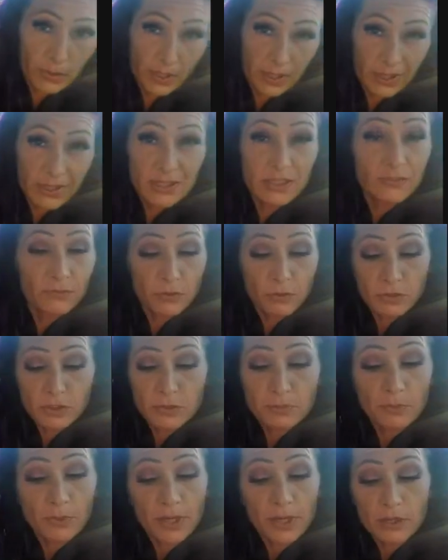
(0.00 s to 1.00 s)
because if you
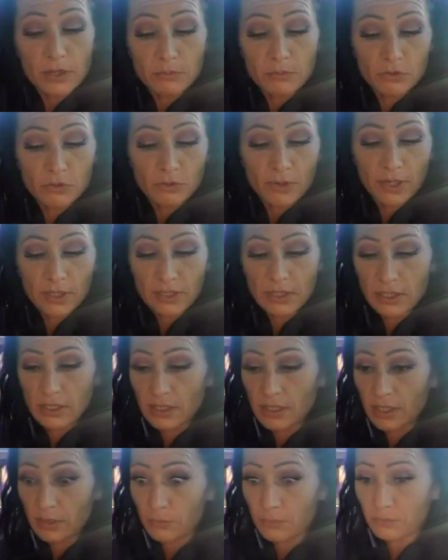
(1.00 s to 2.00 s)
spray them
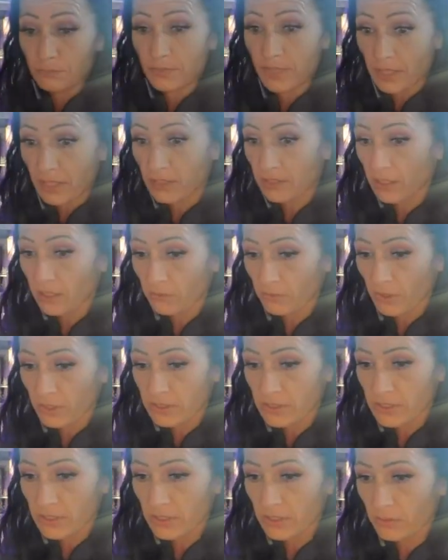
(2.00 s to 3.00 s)
directly, they can get
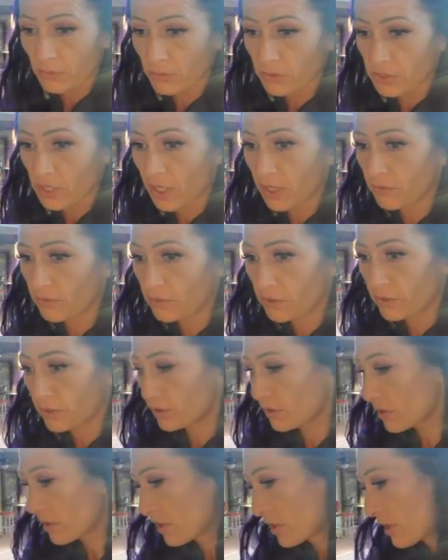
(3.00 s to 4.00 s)
rusty, which I have
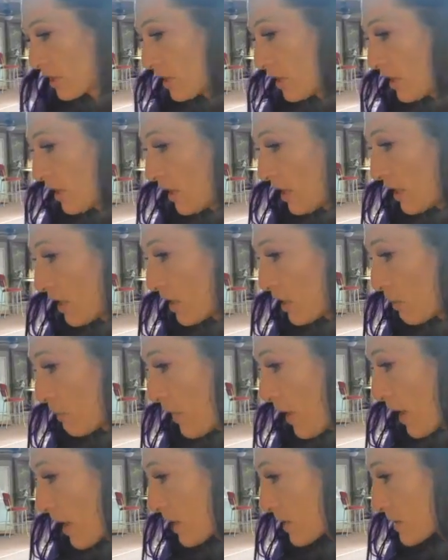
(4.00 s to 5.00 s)
learned in the
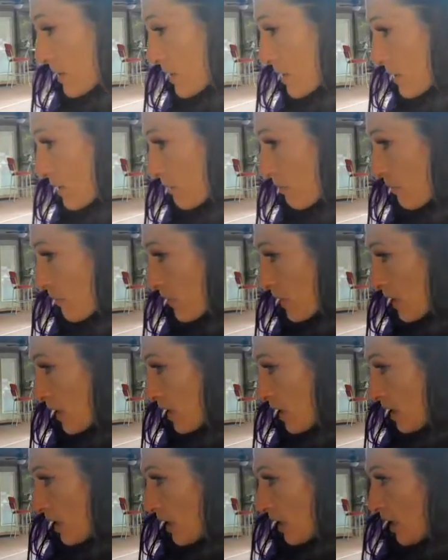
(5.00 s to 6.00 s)
past.
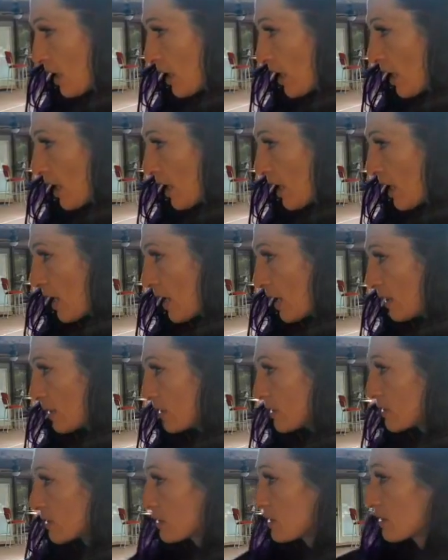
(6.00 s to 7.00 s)

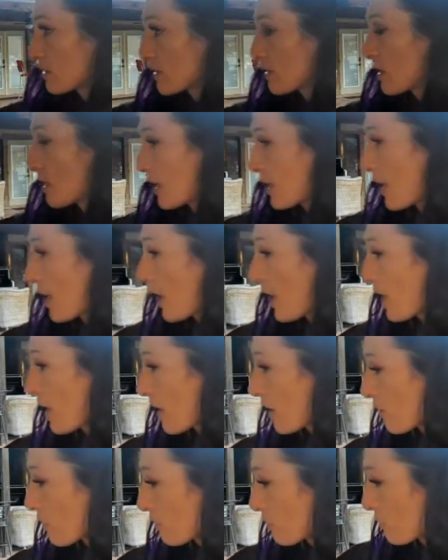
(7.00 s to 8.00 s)
And I
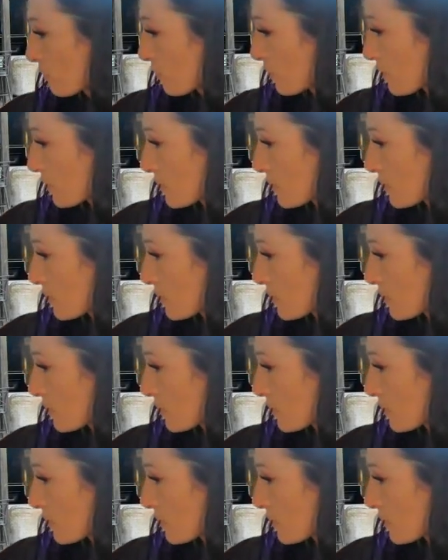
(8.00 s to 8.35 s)
have